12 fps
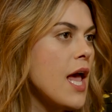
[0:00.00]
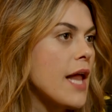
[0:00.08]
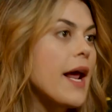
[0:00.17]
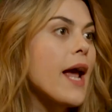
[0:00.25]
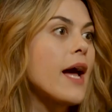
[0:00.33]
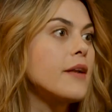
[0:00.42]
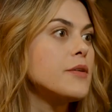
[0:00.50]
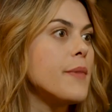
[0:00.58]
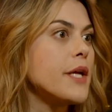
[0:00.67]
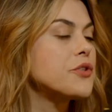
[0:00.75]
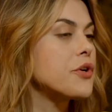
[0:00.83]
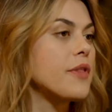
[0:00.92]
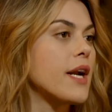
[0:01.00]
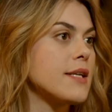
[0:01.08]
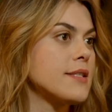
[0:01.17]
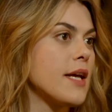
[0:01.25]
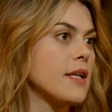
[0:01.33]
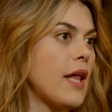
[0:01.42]
And I had to make sure that I
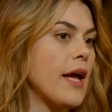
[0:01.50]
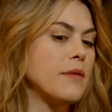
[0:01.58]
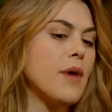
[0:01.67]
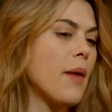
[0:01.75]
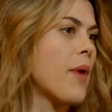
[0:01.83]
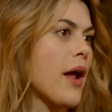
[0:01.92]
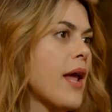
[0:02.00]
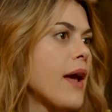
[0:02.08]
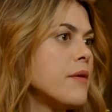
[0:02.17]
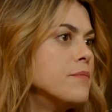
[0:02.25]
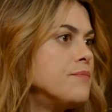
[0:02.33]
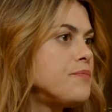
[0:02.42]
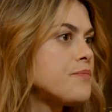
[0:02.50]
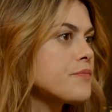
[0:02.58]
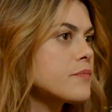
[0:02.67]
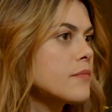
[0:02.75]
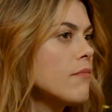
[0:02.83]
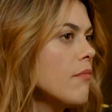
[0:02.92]
said like, "I'm not gay."
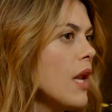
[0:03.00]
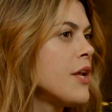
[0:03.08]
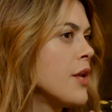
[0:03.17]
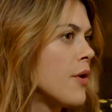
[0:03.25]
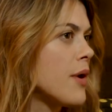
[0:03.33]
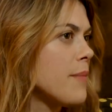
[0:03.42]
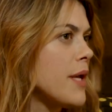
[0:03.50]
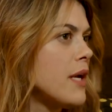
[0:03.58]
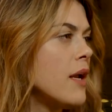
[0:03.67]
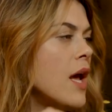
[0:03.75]
You know what I mean?